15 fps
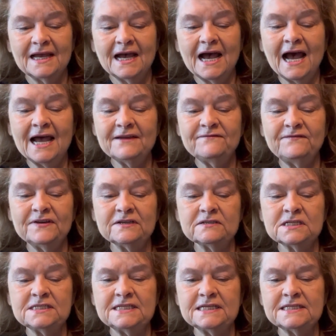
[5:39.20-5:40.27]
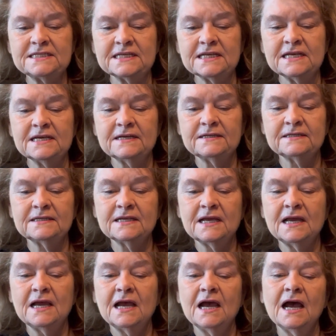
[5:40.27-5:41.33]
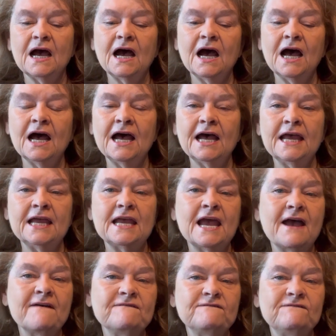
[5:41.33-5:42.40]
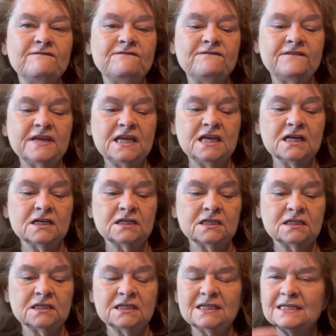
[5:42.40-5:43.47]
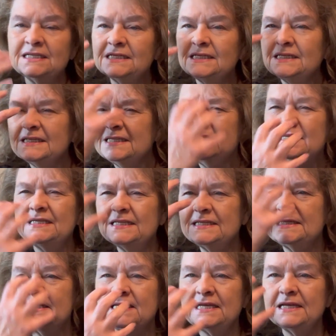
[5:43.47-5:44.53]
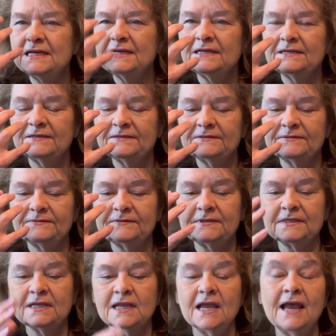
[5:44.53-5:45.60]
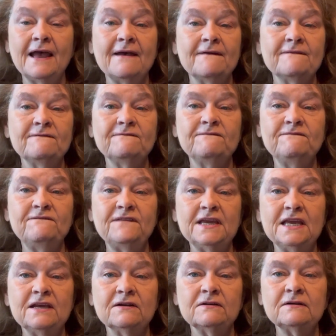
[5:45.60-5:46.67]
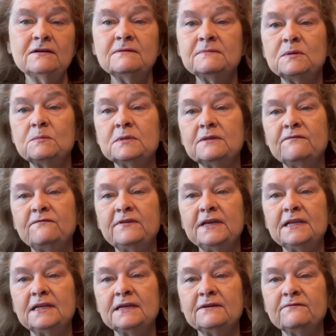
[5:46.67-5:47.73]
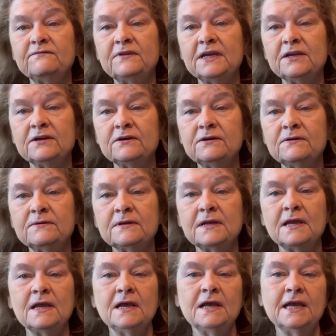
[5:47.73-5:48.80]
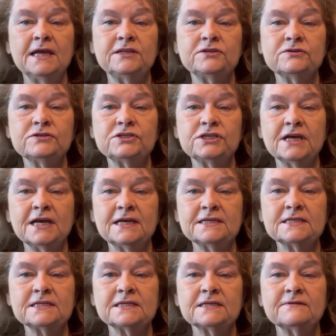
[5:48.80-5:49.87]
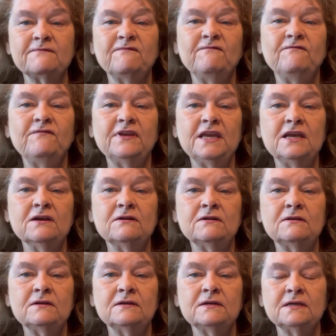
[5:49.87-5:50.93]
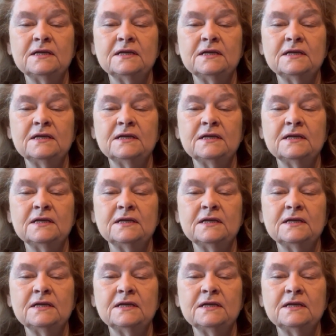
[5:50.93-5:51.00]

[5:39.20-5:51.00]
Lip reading: I feel dizzy. I feel dizzy. Feel, remember the feeling finger at your chest? Feel.